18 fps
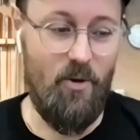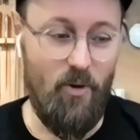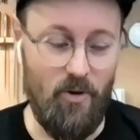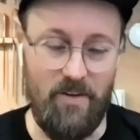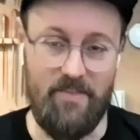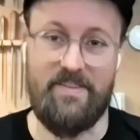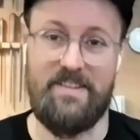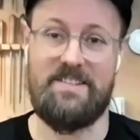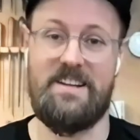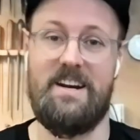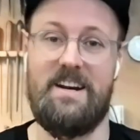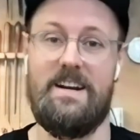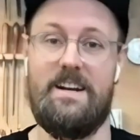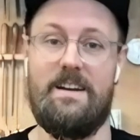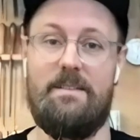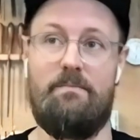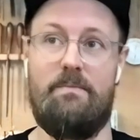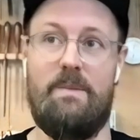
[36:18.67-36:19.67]
all of the
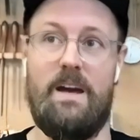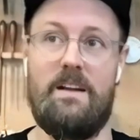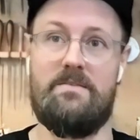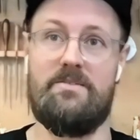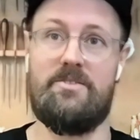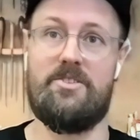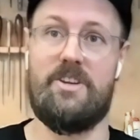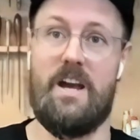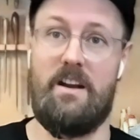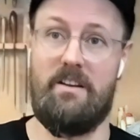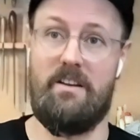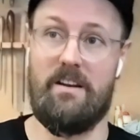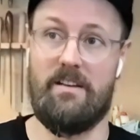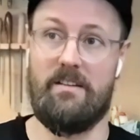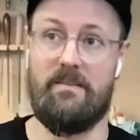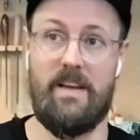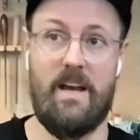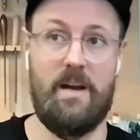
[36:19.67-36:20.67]
time, and
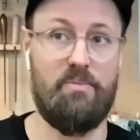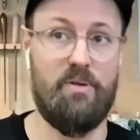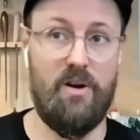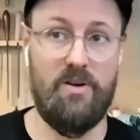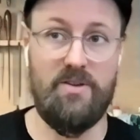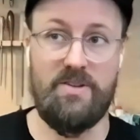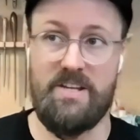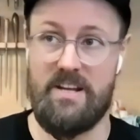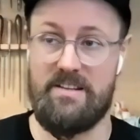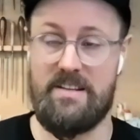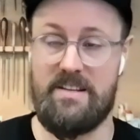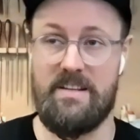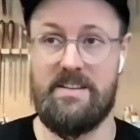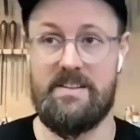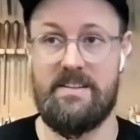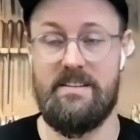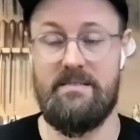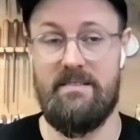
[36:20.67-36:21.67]
sharing their
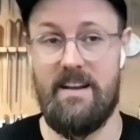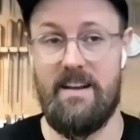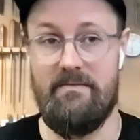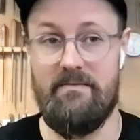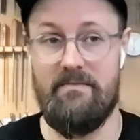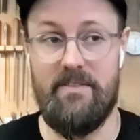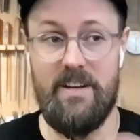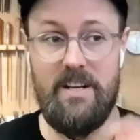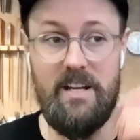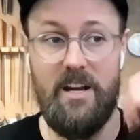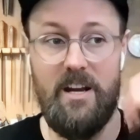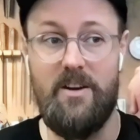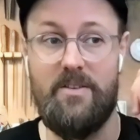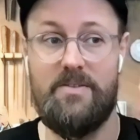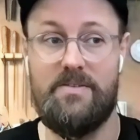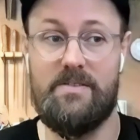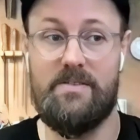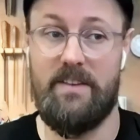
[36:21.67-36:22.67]
processes in
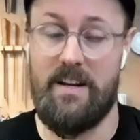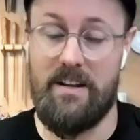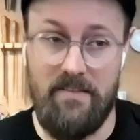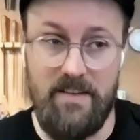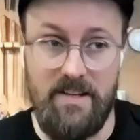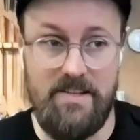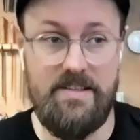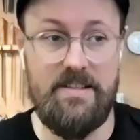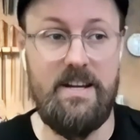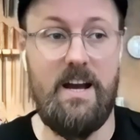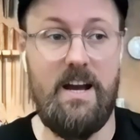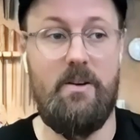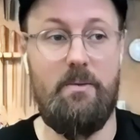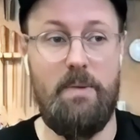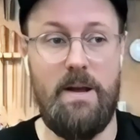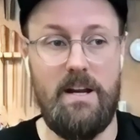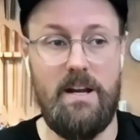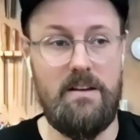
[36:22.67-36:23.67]
videos of, like, this is how
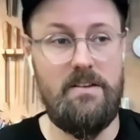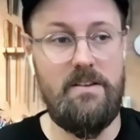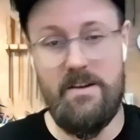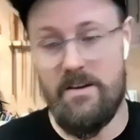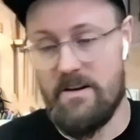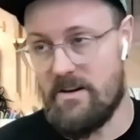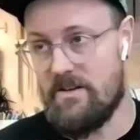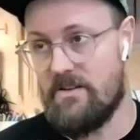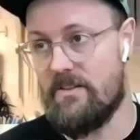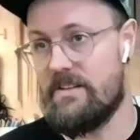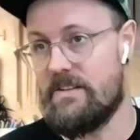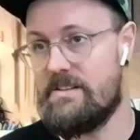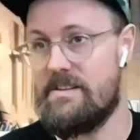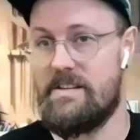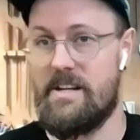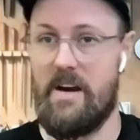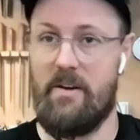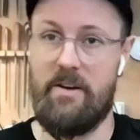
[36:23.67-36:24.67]
I make a nut, or
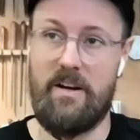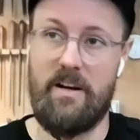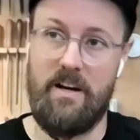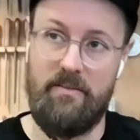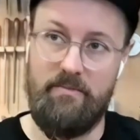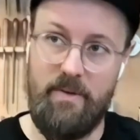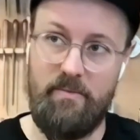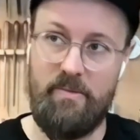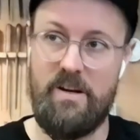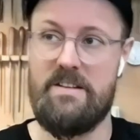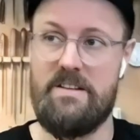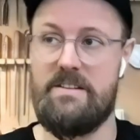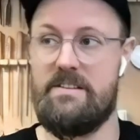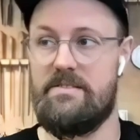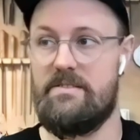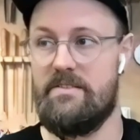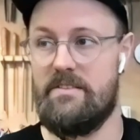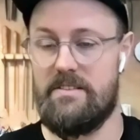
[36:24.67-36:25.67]
this is how I carve my
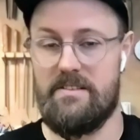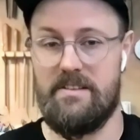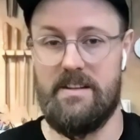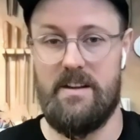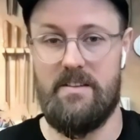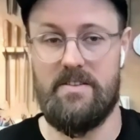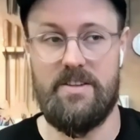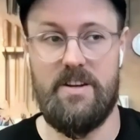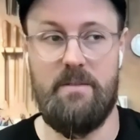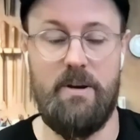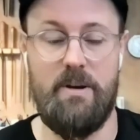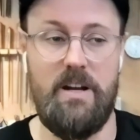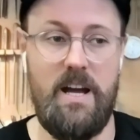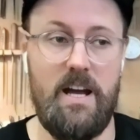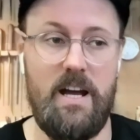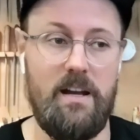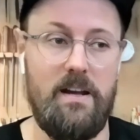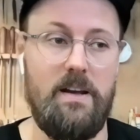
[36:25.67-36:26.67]
braces, or this is how I shape my
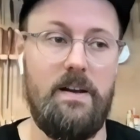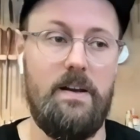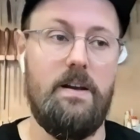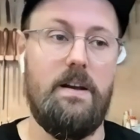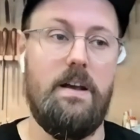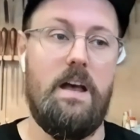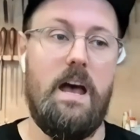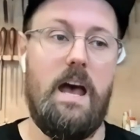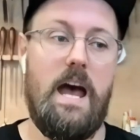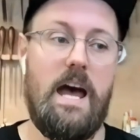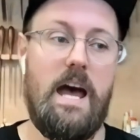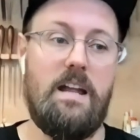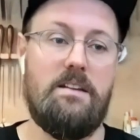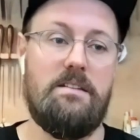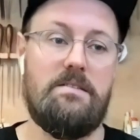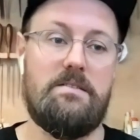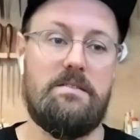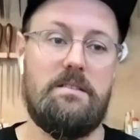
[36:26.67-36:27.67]
neck.
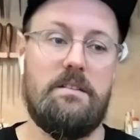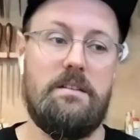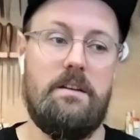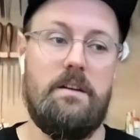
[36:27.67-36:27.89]
And